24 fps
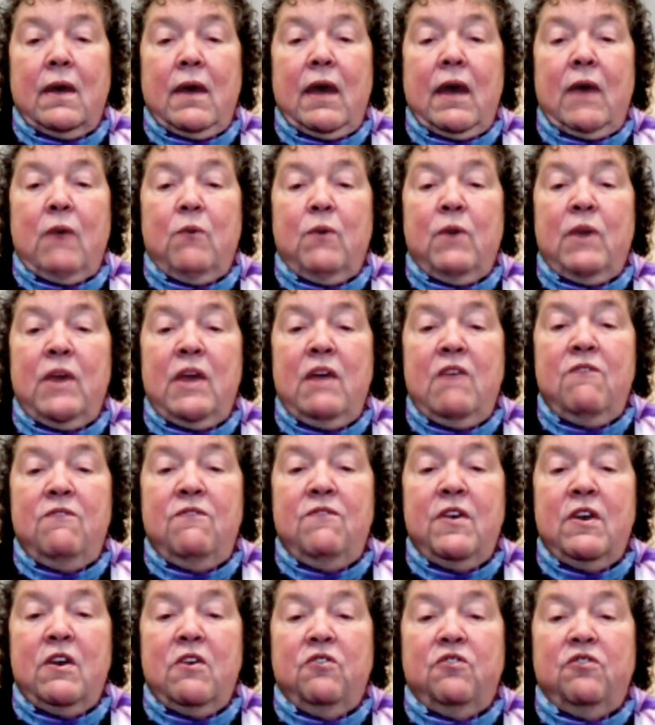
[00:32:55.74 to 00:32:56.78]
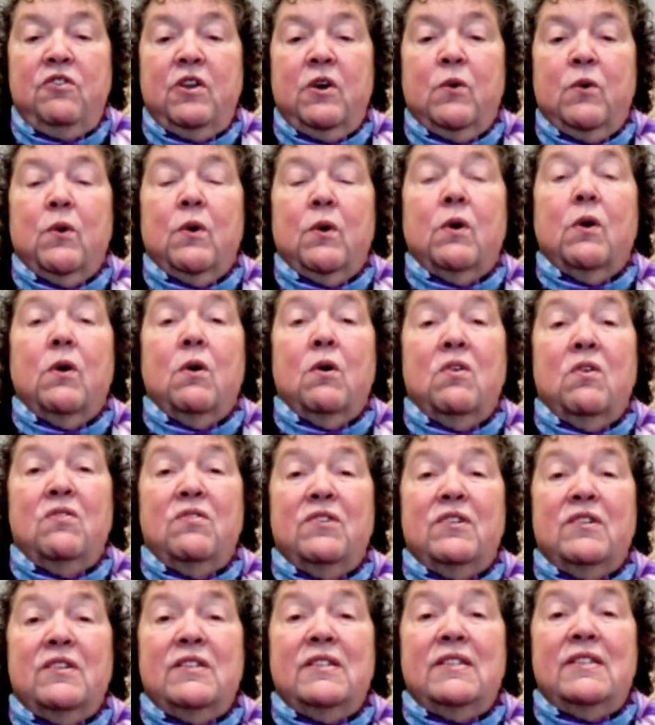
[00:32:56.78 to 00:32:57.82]
and when he finished, there were
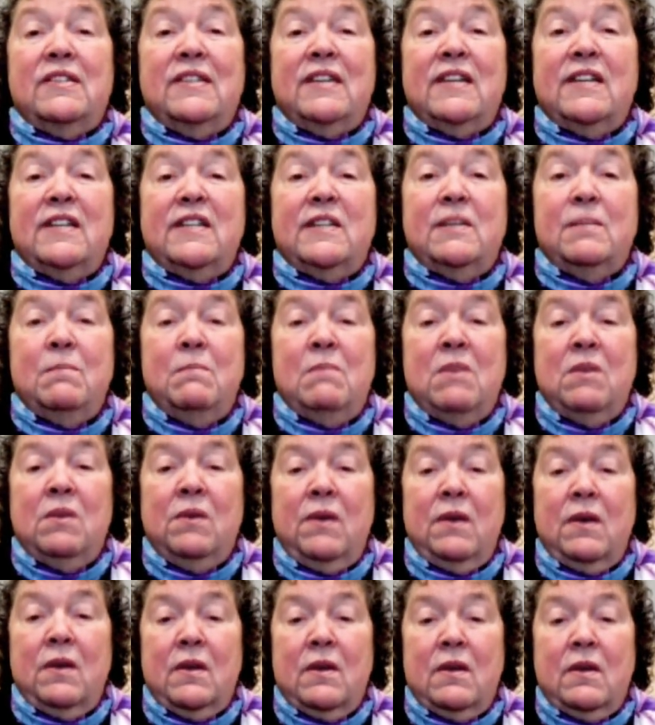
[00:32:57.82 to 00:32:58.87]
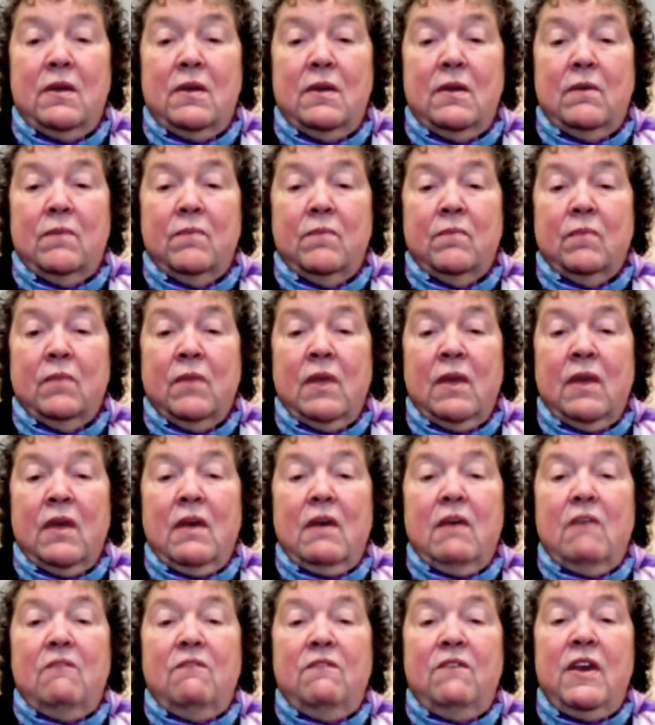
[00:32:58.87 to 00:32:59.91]
over six million.
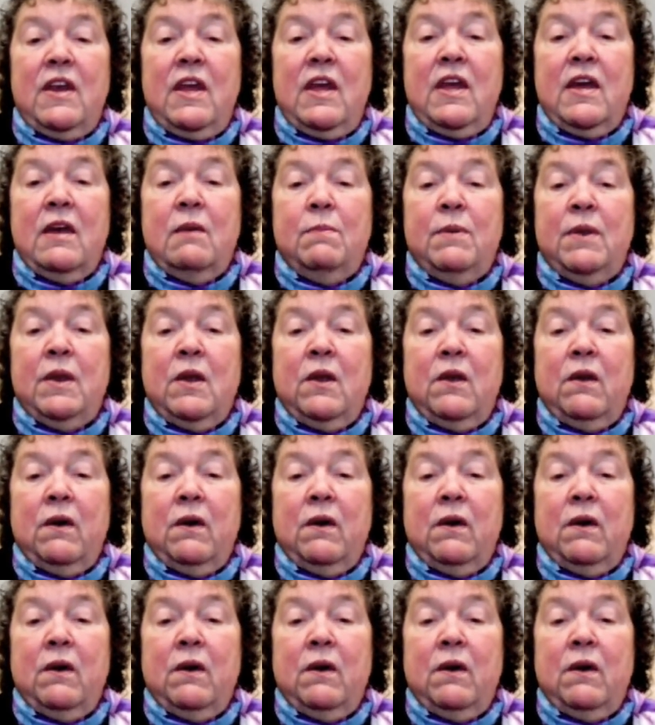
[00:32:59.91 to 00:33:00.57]
Finney had been